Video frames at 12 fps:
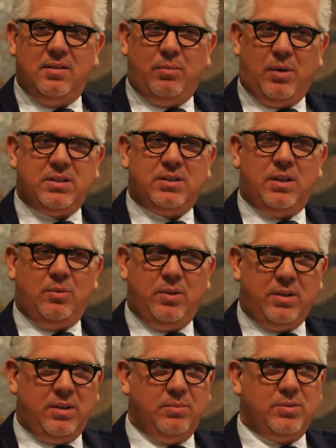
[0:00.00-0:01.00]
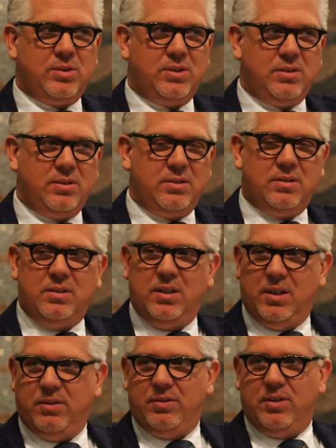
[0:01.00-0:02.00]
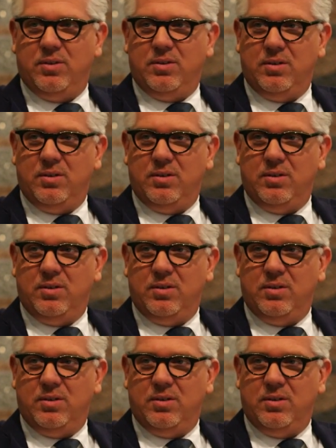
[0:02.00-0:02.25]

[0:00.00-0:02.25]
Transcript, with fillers: Montel Williams interview.